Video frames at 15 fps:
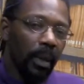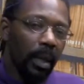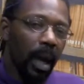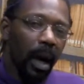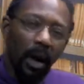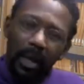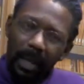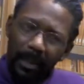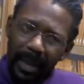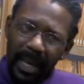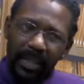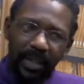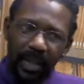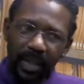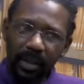all I'm
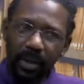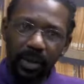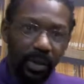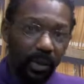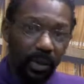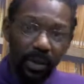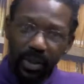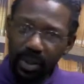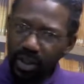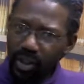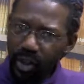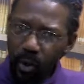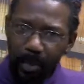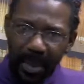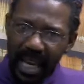asking you to do is to
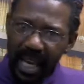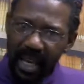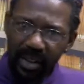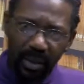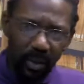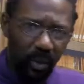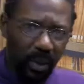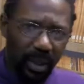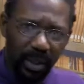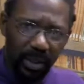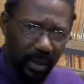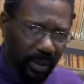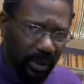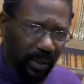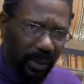show me how what you're
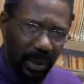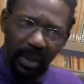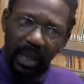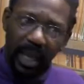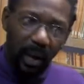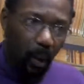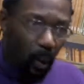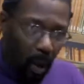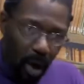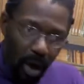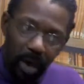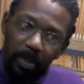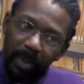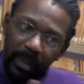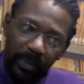doing, like
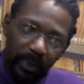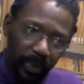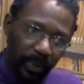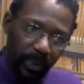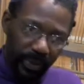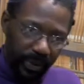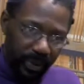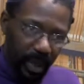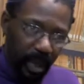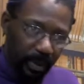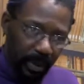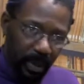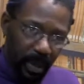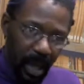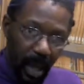walk me through the steps.
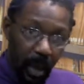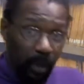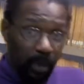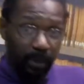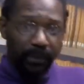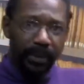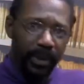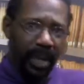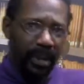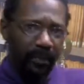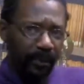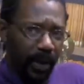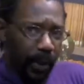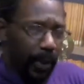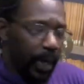Well, if you can't
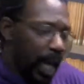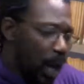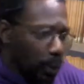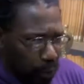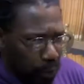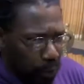figure it out, you